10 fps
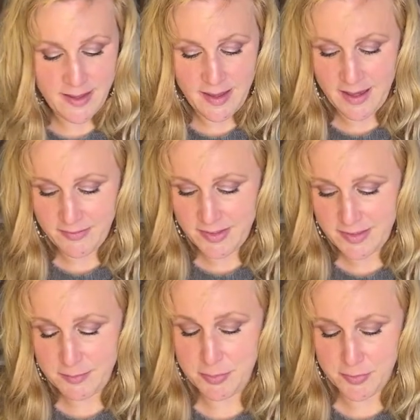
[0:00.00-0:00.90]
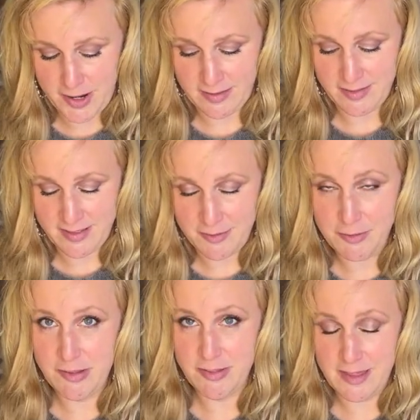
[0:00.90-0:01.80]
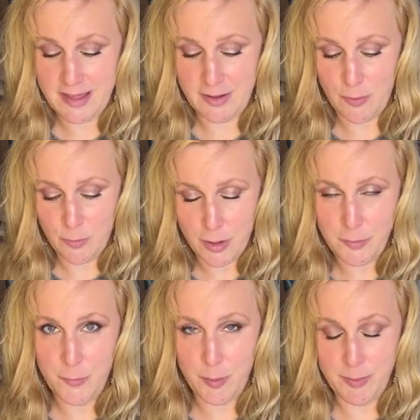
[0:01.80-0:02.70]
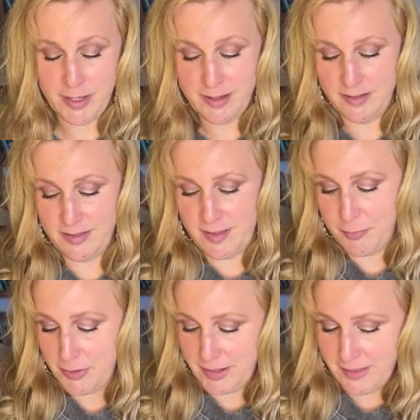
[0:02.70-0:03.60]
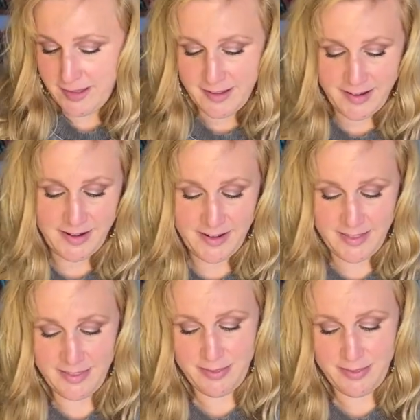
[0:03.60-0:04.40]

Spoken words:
I was impressed. That was like a 1-woman assembly line.